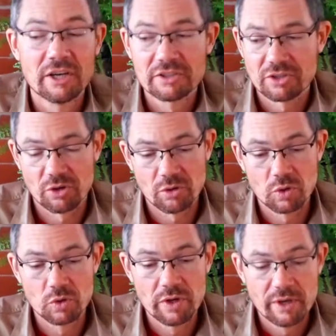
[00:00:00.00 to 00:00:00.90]

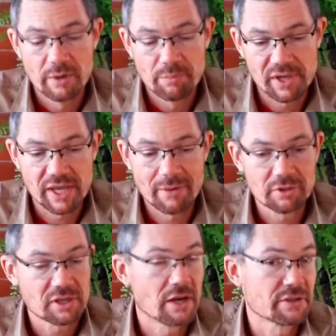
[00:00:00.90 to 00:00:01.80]
So being
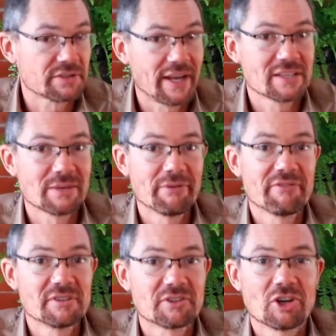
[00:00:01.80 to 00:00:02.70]
able to understand some of
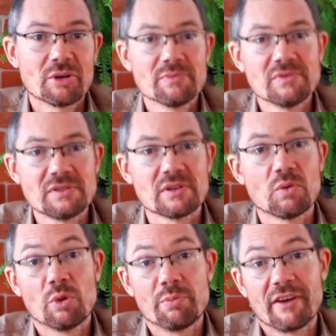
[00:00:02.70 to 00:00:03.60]
these terms
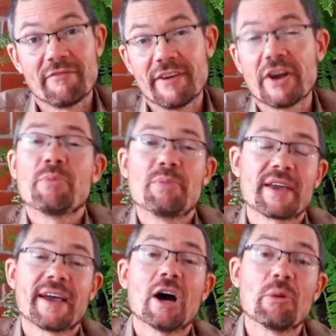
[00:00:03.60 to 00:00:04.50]
will be a very
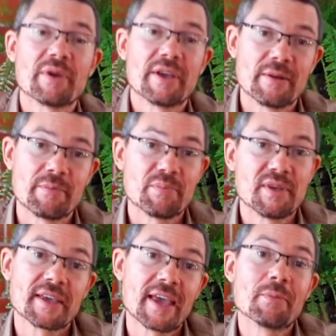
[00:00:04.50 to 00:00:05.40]
big help in
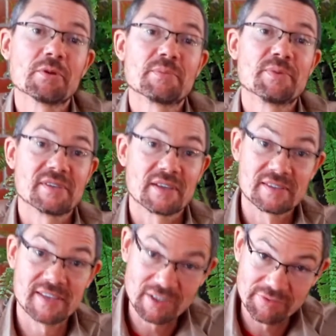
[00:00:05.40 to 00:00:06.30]
being able to be
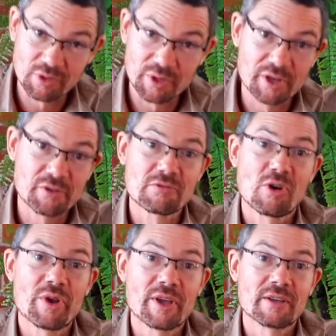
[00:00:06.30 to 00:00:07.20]
successful in
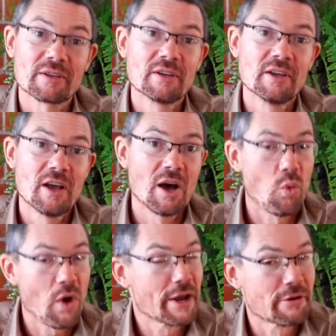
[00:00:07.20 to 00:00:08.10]
growing a
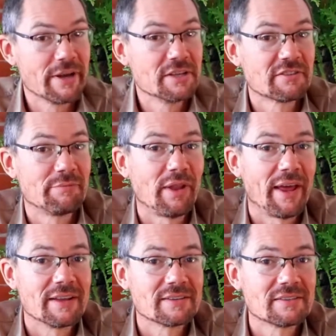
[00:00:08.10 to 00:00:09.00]
wider range of
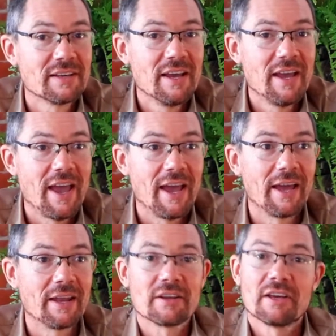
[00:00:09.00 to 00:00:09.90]
plants
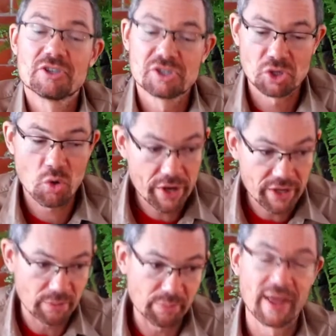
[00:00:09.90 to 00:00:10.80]
and
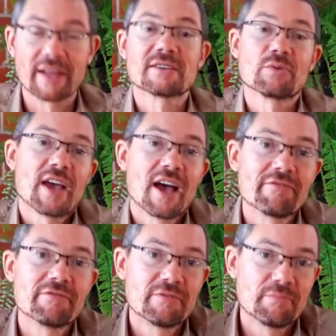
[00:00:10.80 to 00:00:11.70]
enjoying the plants that we
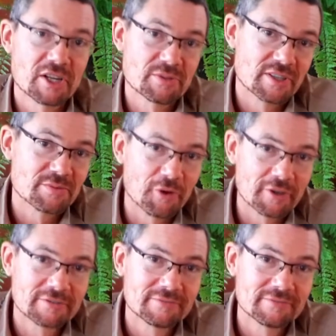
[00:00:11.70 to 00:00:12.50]
have much, much more.